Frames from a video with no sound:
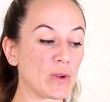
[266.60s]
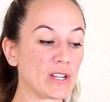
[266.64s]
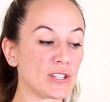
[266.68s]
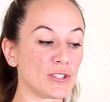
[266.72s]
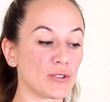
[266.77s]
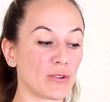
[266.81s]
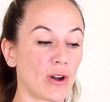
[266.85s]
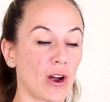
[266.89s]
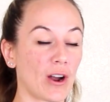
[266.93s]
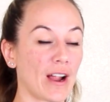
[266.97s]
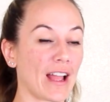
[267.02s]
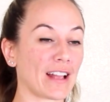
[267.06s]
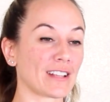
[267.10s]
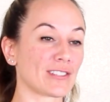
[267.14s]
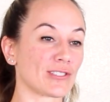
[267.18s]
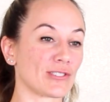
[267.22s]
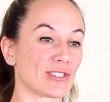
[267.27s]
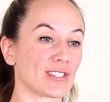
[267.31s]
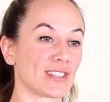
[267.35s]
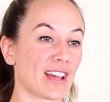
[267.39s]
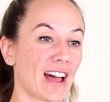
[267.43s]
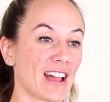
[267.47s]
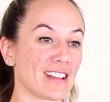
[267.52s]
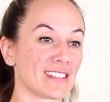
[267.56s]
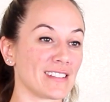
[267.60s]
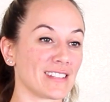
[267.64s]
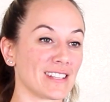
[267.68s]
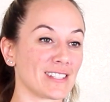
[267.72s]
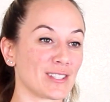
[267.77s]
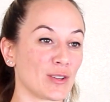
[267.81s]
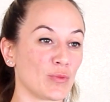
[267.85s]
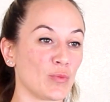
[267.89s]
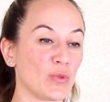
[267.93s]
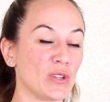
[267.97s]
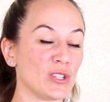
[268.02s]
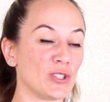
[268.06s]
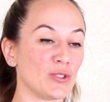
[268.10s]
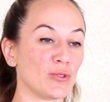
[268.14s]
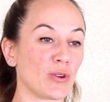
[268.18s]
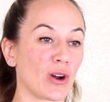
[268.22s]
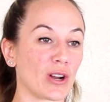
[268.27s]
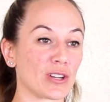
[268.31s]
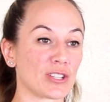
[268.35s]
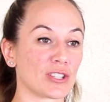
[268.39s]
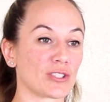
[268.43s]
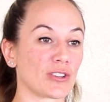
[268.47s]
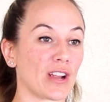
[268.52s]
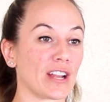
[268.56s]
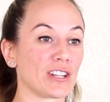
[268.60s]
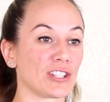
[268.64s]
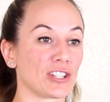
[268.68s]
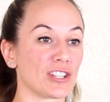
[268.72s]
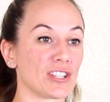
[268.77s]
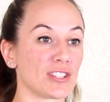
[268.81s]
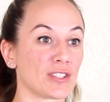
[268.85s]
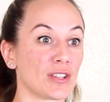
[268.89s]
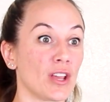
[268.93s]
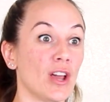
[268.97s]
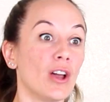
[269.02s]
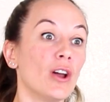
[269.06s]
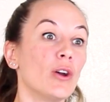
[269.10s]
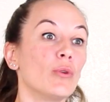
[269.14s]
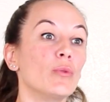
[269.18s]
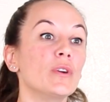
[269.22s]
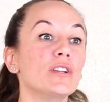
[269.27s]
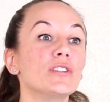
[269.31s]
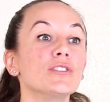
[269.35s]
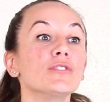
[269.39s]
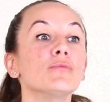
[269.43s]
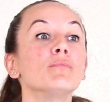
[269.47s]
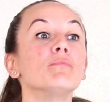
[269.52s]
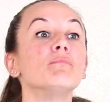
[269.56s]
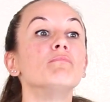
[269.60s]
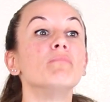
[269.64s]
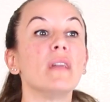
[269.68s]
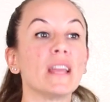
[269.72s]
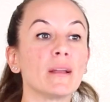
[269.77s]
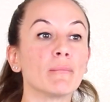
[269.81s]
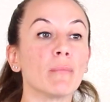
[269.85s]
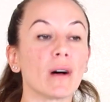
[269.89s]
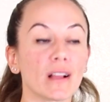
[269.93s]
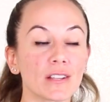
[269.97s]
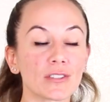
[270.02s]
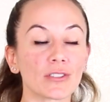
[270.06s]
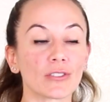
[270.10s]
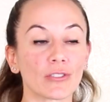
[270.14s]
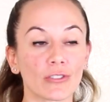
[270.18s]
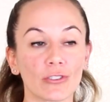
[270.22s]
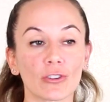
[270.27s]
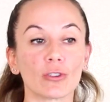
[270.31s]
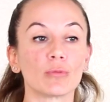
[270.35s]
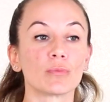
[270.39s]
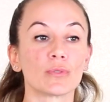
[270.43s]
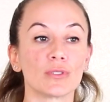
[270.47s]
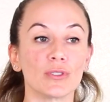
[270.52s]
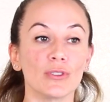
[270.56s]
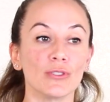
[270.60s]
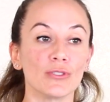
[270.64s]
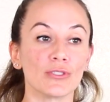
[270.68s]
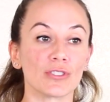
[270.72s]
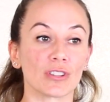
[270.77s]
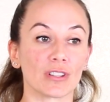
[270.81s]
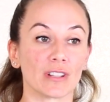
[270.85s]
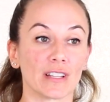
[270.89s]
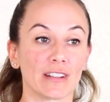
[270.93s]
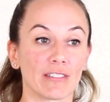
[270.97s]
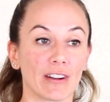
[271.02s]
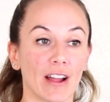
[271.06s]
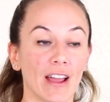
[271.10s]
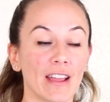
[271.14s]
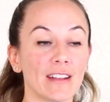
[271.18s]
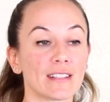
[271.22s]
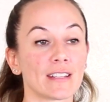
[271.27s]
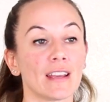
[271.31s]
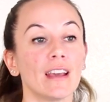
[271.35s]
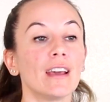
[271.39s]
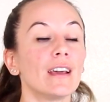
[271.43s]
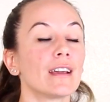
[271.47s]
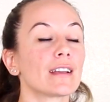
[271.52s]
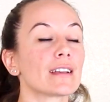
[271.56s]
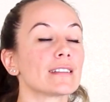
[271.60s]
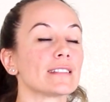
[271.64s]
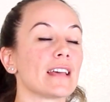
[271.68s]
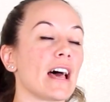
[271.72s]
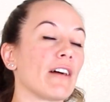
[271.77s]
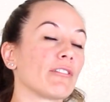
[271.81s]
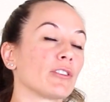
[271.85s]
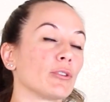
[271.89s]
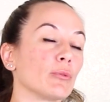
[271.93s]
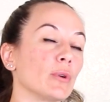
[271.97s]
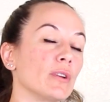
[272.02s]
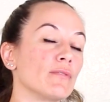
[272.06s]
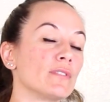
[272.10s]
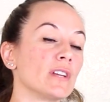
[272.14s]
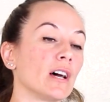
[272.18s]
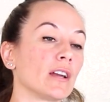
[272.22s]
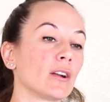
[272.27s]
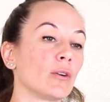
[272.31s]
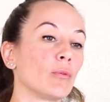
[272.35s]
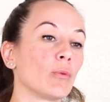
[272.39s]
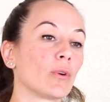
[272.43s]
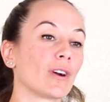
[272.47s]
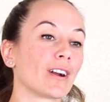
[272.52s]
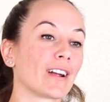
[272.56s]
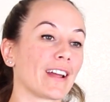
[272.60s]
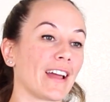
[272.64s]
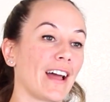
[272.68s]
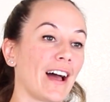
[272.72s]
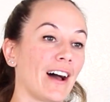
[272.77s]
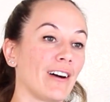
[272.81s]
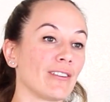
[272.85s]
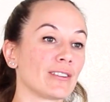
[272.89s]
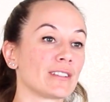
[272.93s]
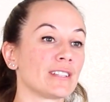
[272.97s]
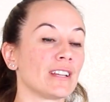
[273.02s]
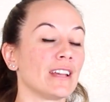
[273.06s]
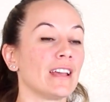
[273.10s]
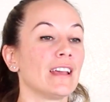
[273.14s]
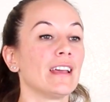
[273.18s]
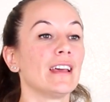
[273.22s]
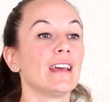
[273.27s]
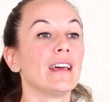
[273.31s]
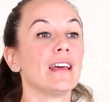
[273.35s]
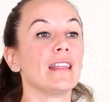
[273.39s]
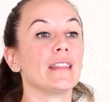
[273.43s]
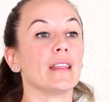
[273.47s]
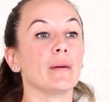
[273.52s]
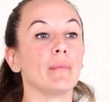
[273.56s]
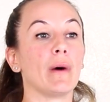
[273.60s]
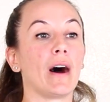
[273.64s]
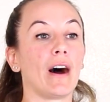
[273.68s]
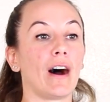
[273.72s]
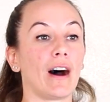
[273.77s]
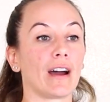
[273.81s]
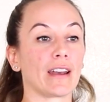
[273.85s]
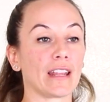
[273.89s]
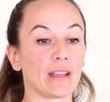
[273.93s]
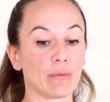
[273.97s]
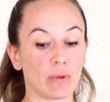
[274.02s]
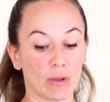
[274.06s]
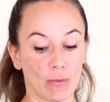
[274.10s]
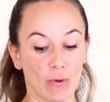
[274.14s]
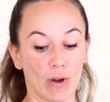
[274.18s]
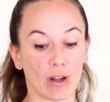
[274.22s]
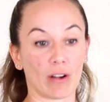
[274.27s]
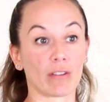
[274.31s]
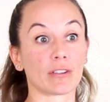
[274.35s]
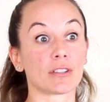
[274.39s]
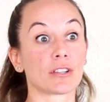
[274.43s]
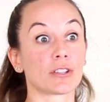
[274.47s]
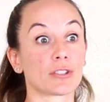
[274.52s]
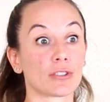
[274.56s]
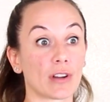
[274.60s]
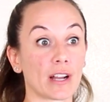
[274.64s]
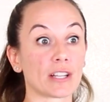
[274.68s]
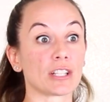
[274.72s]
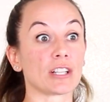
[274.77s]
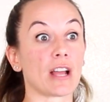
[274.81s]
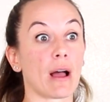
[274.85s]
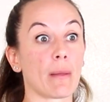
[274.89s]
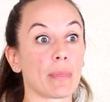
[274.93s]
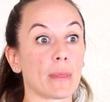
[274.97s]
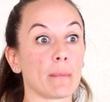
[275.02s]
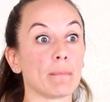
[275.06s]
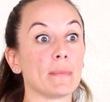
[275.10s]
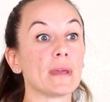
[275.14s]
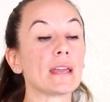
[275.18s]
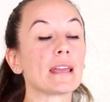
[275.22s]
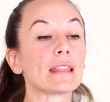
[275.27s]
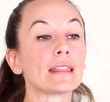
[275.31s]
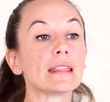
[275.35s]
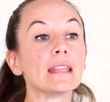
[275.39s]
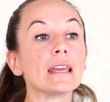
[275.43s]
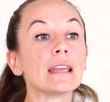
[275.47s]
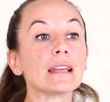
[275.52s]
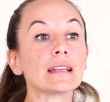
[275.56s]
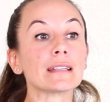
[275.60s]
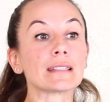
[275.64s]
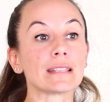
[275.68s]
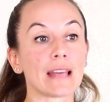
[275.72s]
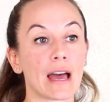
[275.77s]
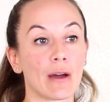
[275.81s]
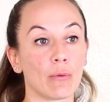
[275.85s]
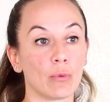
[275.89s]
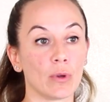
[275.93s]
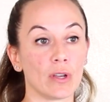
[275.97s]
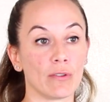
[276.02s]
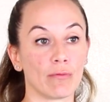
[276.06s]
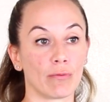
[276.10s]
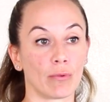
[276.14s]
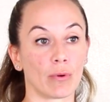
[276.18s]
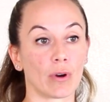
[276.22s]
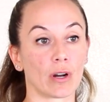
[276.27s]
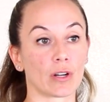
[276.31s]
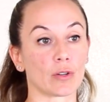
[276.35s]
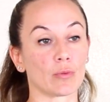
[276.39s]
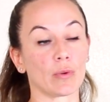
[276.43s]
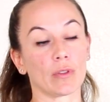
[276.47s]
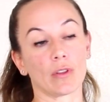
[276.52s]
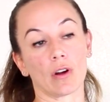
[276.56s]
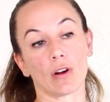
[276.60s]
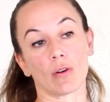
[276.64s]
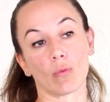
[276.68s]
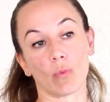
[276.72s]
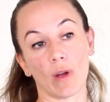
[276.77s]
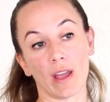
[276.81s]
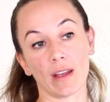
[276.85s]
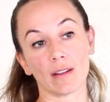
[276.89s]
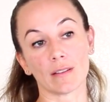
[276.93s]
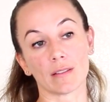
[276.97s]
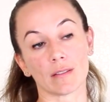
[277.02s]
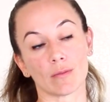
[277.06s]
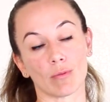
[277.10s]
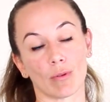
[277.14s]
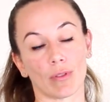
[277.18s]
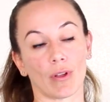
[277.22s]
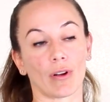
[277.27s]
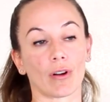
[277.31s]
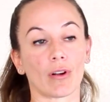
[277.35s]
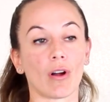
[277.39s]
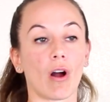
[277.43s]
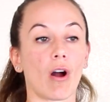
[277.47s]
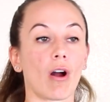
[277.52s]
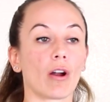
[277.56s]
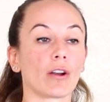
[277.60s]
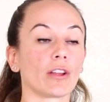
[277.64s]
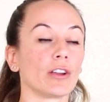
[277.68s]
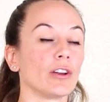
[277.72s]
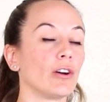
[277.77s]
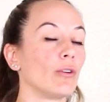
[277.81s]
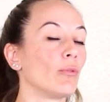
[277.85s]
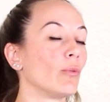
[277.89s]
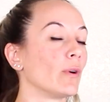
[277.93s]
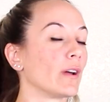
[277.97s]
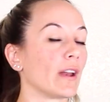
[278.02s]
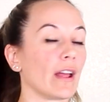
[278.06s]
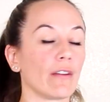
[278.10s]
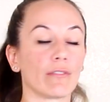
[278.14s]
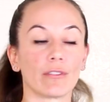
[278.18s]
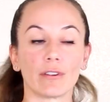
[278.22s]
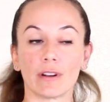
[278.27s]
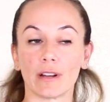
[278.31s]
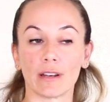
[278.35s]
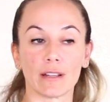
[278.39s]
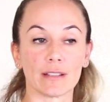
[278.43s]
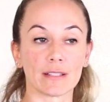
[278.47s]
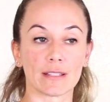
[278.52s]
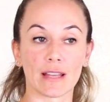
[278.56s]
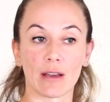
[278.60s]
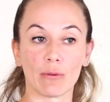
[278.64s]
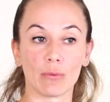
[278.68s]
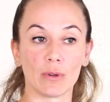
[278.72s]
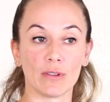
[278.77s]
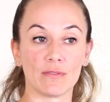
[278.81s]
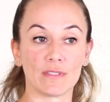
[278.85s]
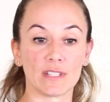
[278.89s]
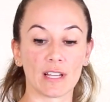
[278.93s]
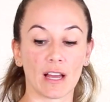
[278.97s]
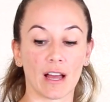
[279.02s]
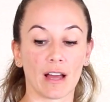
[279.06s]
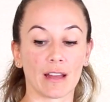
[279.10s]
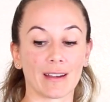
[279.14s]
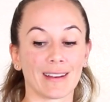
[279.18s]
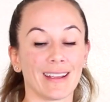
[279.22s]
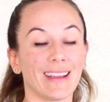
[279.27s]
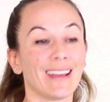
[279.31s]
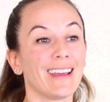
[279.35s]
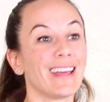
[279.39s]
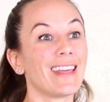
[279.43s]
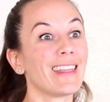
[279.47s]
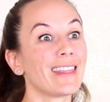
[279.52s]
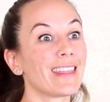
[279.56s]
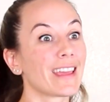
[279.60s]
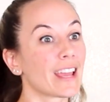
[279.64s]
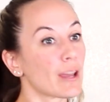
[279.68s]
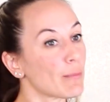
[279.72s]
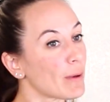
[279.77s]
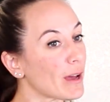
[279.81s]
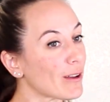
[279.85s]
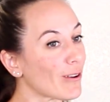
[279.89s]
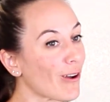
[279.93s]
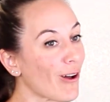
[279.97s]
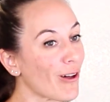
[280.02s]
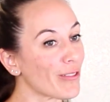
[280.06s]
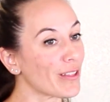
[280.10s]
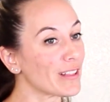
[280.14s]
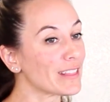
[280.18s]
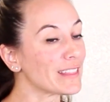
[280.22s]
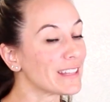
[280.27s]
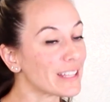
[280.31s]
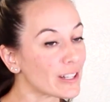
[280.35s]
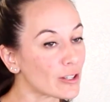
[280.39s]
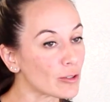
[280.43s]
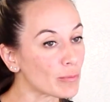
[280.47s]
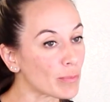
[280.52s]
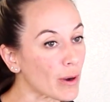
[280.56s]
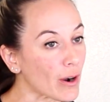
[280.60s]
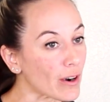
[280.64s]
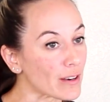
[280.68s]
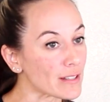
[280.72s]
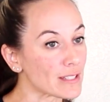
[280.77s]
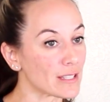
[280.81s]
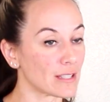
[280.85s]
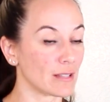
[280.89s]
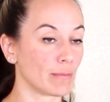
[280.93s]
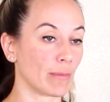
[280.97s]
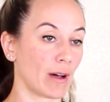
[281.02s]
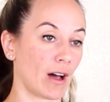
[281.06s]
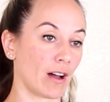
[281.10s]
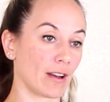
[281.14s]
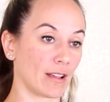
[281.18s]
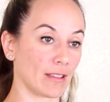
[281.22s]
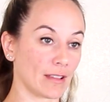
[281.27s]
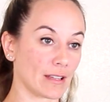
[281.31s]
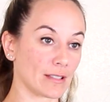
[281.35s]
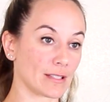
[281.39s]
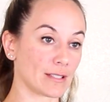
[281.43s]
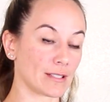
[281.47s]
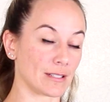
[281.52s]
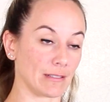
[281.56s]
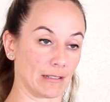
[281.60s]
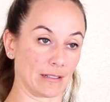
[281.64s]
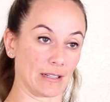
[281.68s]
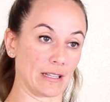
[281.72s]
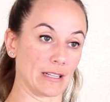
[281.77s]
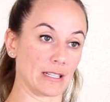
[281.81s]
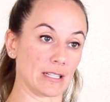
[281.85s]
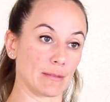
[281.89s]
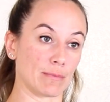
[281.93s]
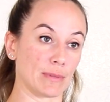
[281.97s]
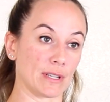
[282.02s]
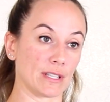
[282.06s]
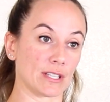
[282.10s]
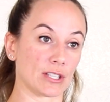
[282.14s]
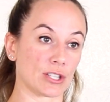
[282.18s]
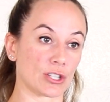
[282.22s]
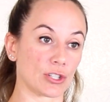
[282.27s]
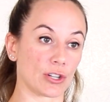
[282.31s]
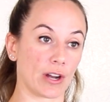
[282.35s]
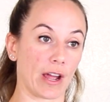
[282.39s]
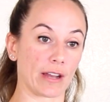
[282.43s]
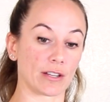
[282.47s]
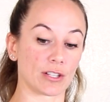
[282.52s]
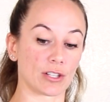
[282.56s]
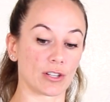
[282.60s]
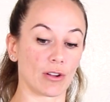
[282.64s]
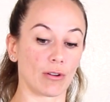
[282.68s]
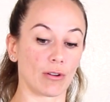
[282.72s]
we do our exercises and we do our stretches, we do big muscle groups usually, right? Because after we've done a workout, the body, we want to stretch out the big things that we've worked with our weights, with our cardio, whatever it is that we've done. Think about all the little parts of the body that still need to be stretched.